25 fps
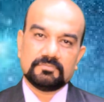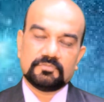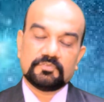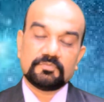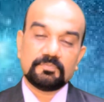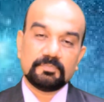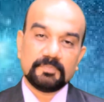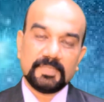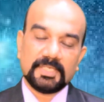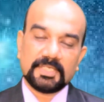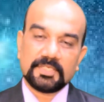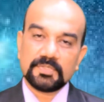
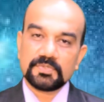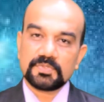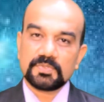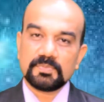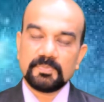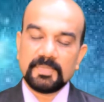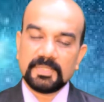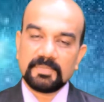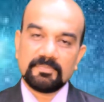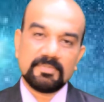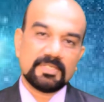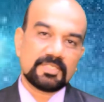make you
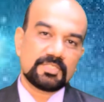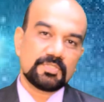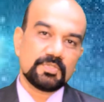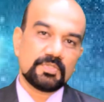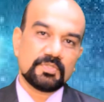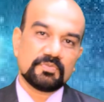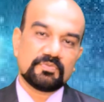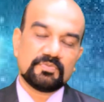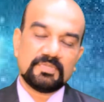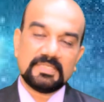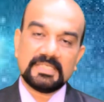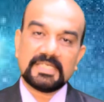make, makes you
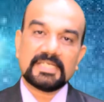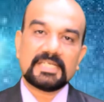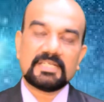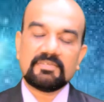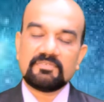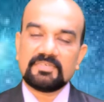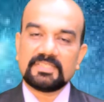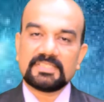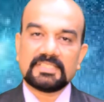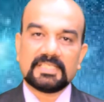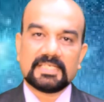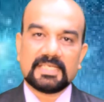to forget
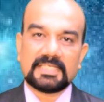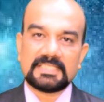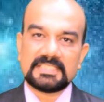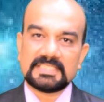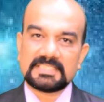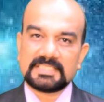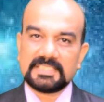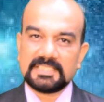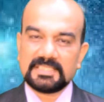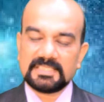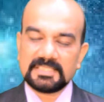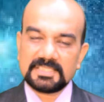everything and
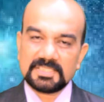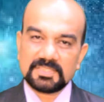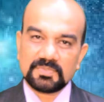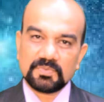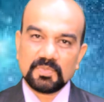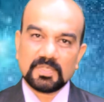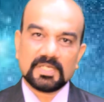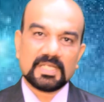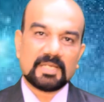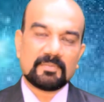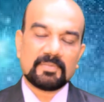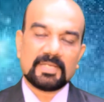just say, this is
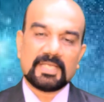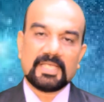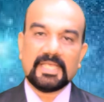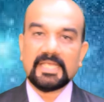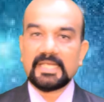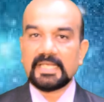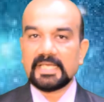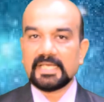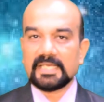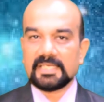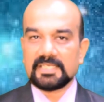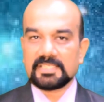what my
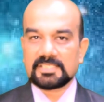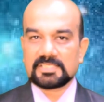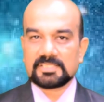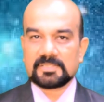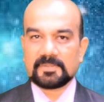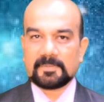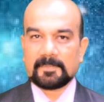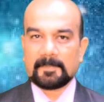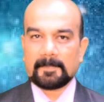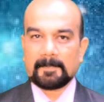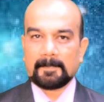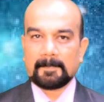area
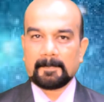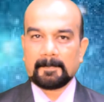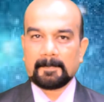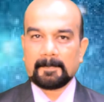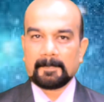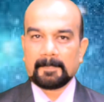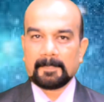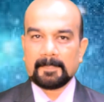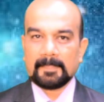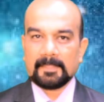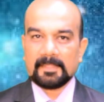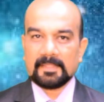is,
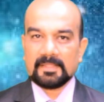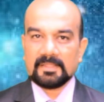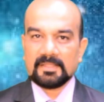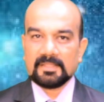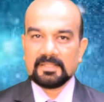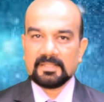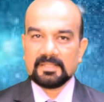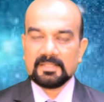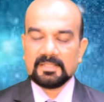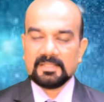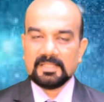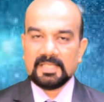
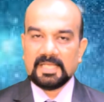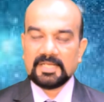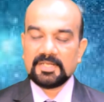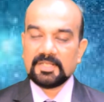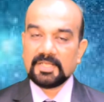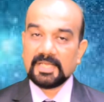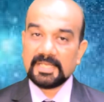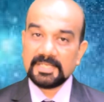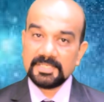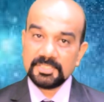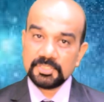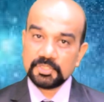and
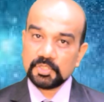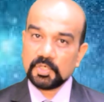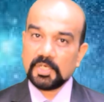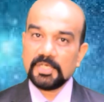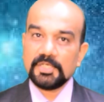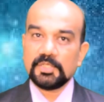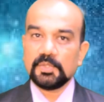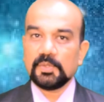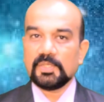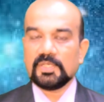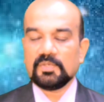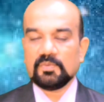you
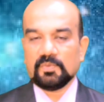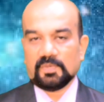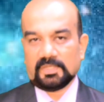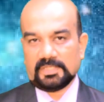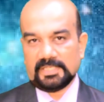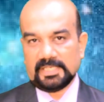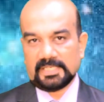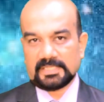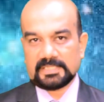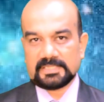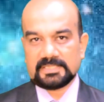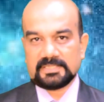enjoy doing
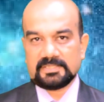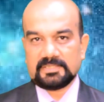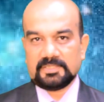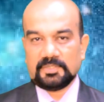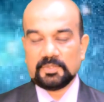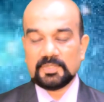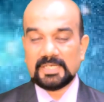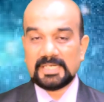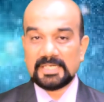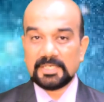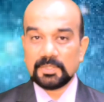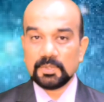what that
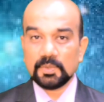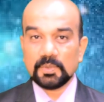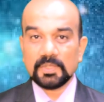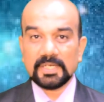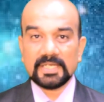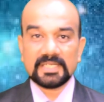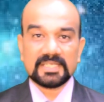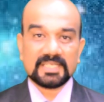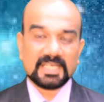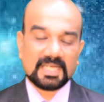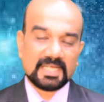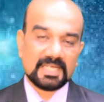you know, and you don't
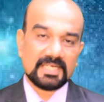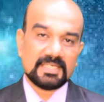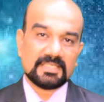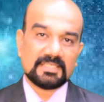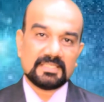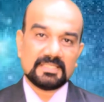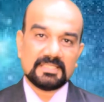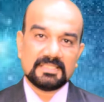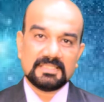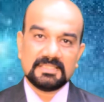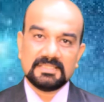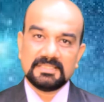get
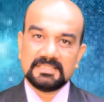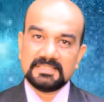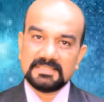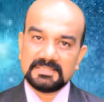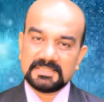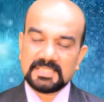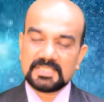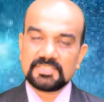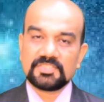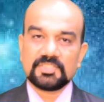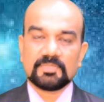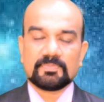tired.
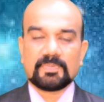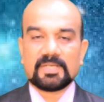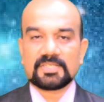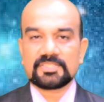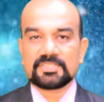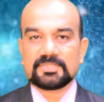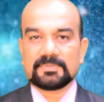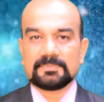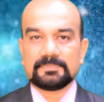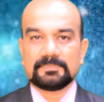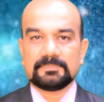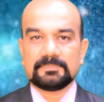That's your passion.